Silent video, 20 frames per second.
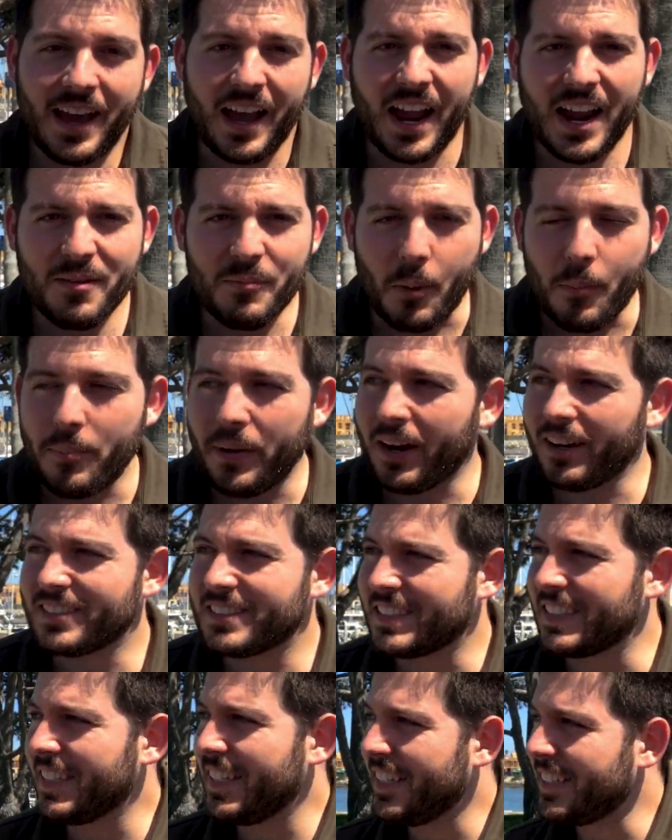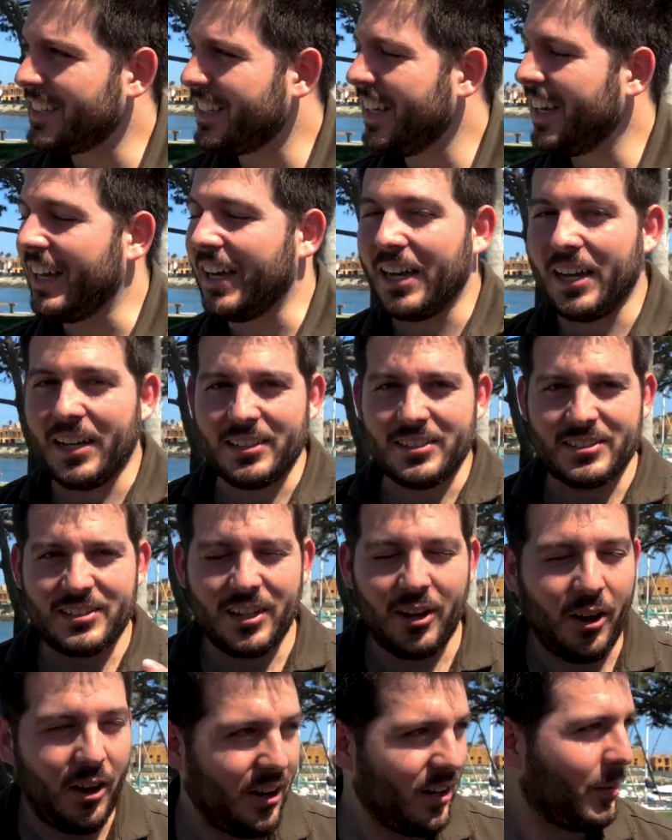I'm about to get uh,
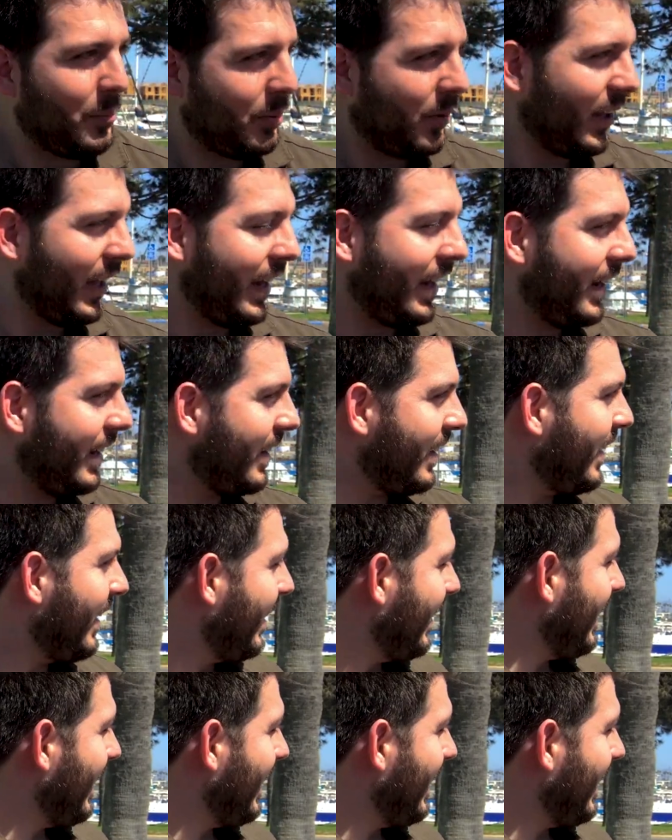on a plane.